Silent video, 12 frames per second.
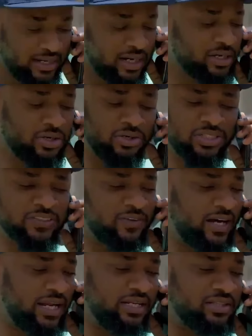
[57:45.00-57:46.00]
Oh, no, it's
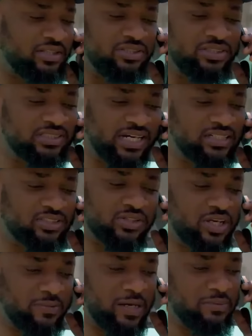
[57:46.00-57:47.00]
fine. Anything you decide is
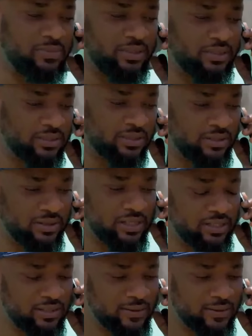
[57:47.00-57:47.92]
okay by me, all right?